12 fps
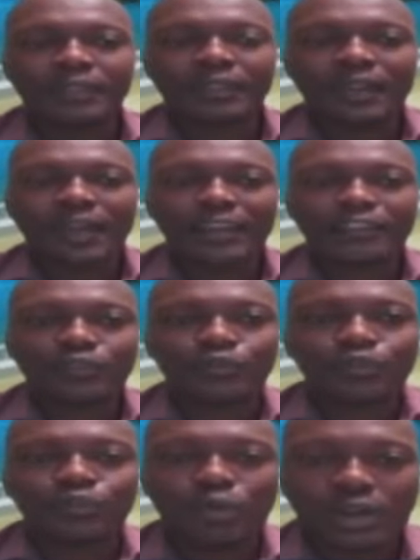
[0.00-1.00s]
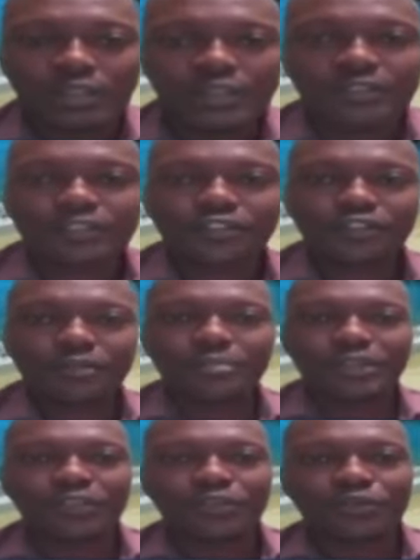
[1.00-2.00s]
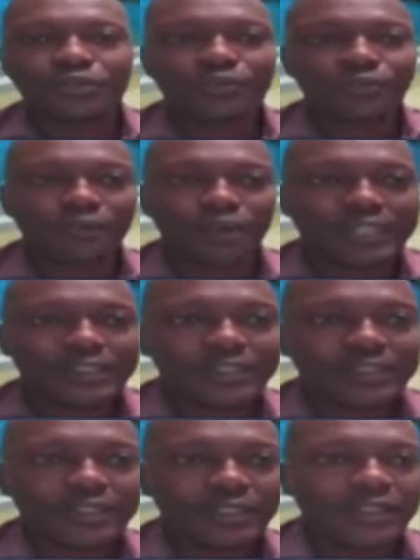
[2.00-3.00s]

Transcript: as one Tobago voice,